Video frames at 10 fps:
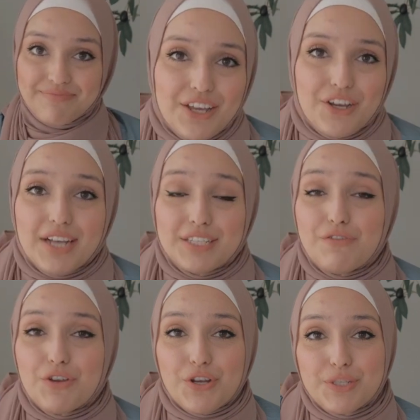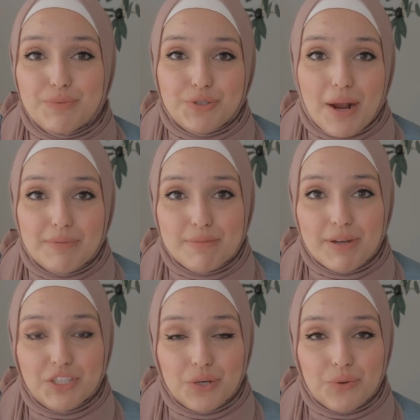Guys, if you're not subscribed to my
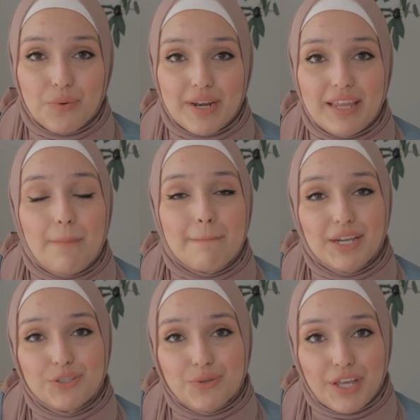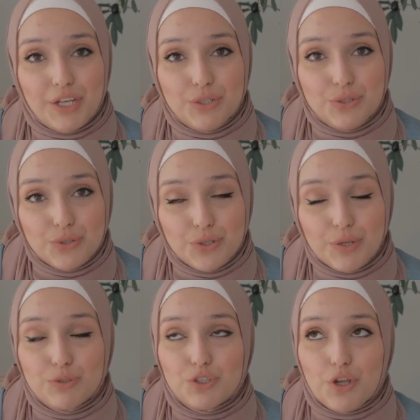channel already, make sure that you do. It
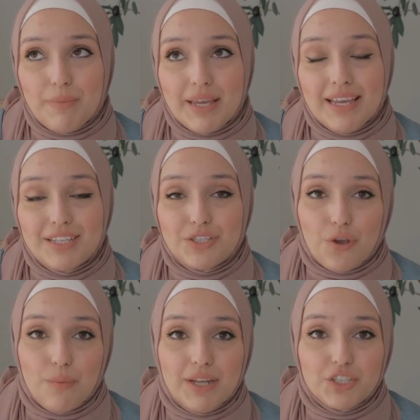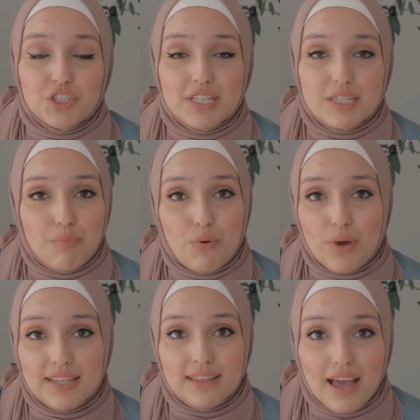will show me so much support
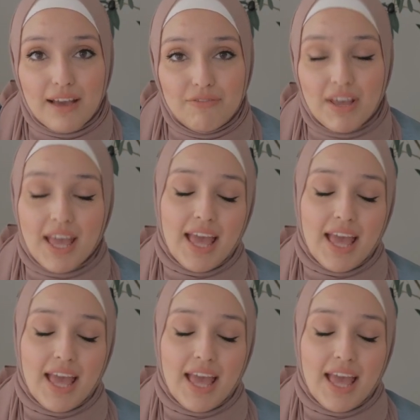and love.